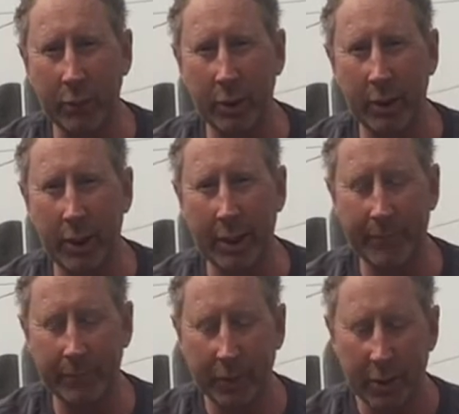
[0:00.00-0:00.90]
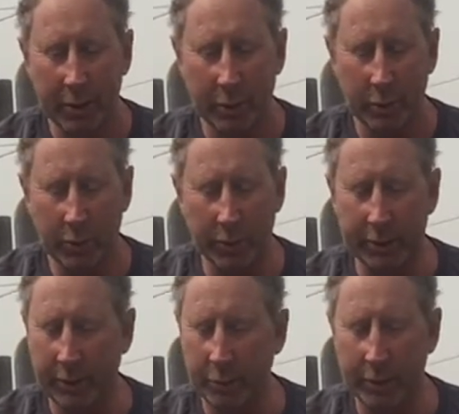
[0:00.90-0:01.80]
one day where the
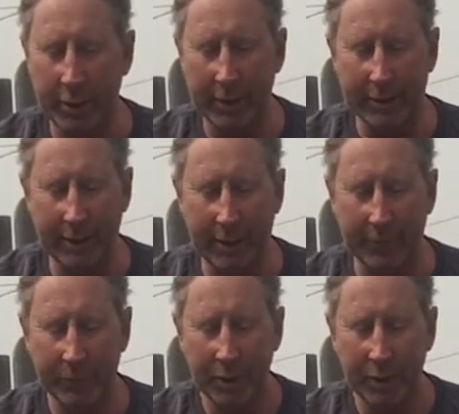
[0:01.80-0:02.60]
sun would not set.